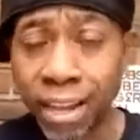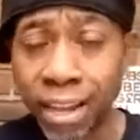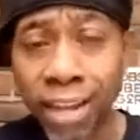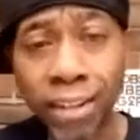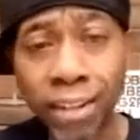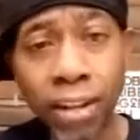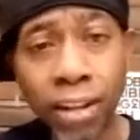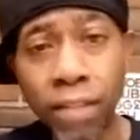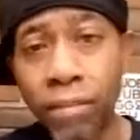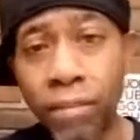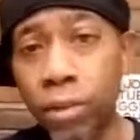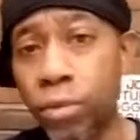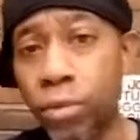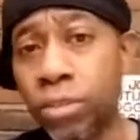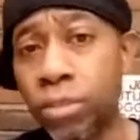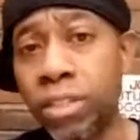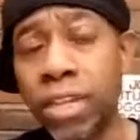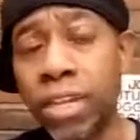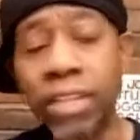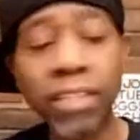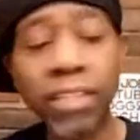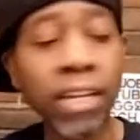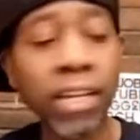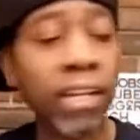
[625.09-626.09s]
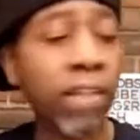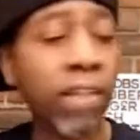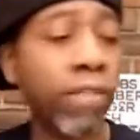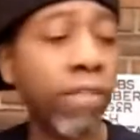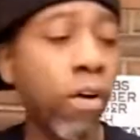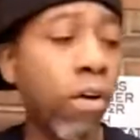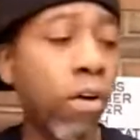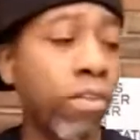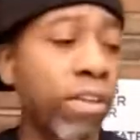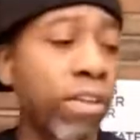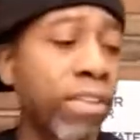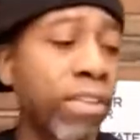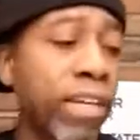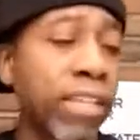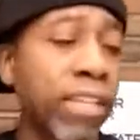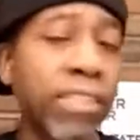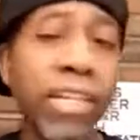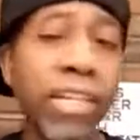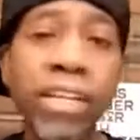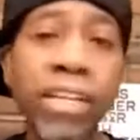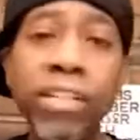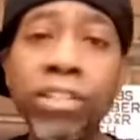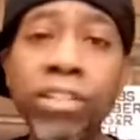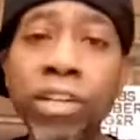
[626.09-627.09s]
I love those skits. I love all the things
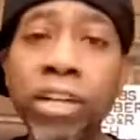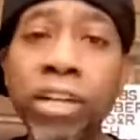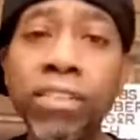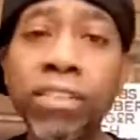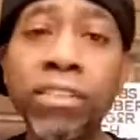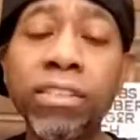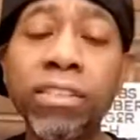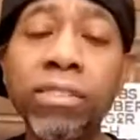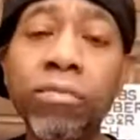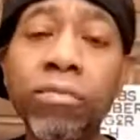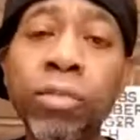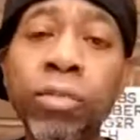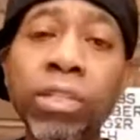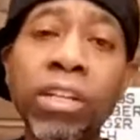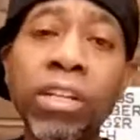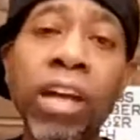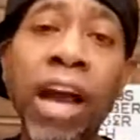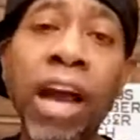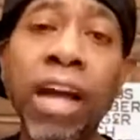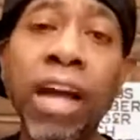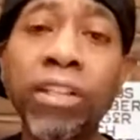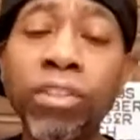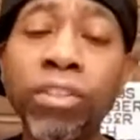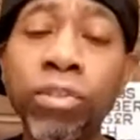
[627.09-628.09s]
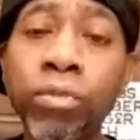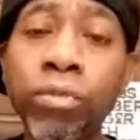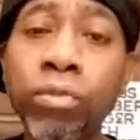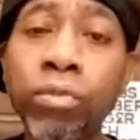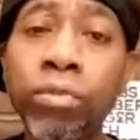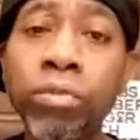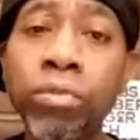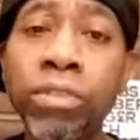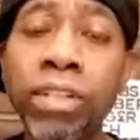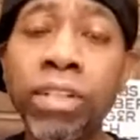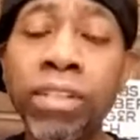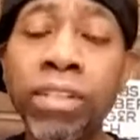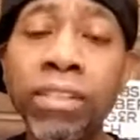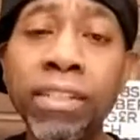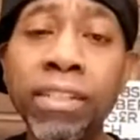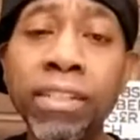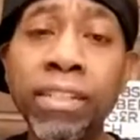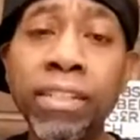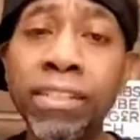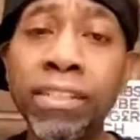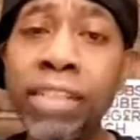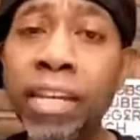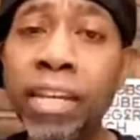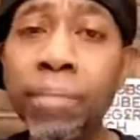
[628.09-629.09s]
that he does with the cartoons and
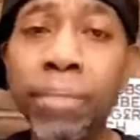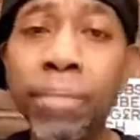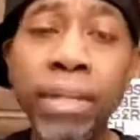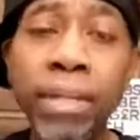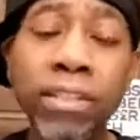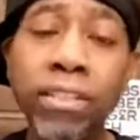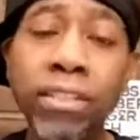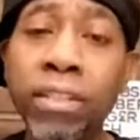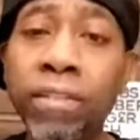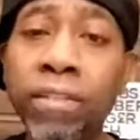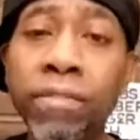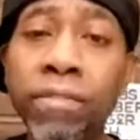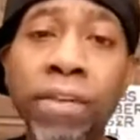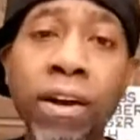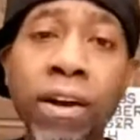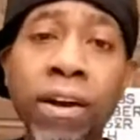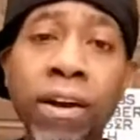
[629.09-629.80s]
the tidbits of,